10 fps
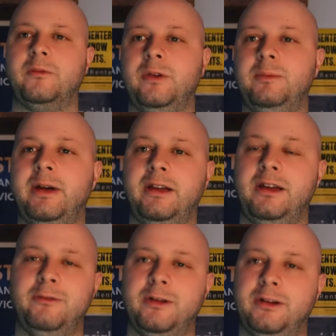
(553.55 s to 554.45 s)
We may
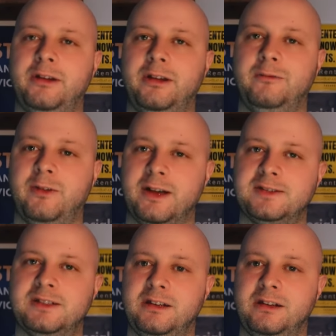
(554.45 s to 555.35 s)
even
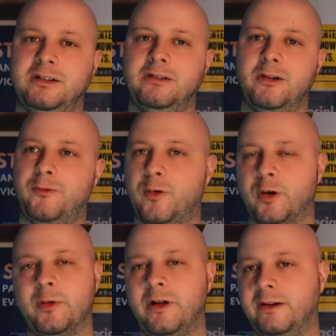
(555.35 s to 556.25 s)
invest in affordable